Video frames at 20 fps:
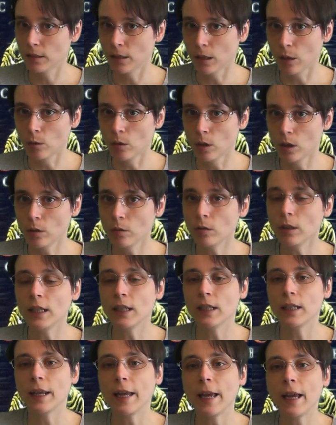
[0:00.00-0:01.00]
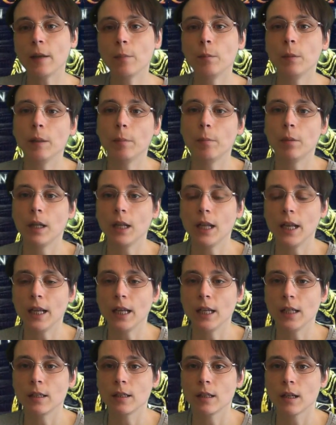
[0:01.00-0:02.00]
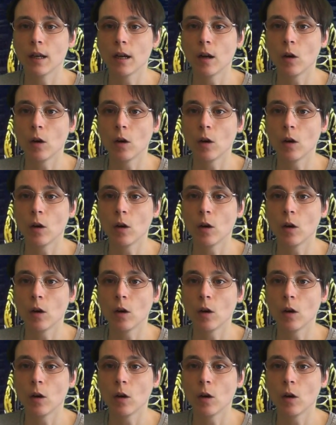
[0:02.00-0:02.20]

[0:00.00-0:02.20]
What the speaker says: solo, it can be played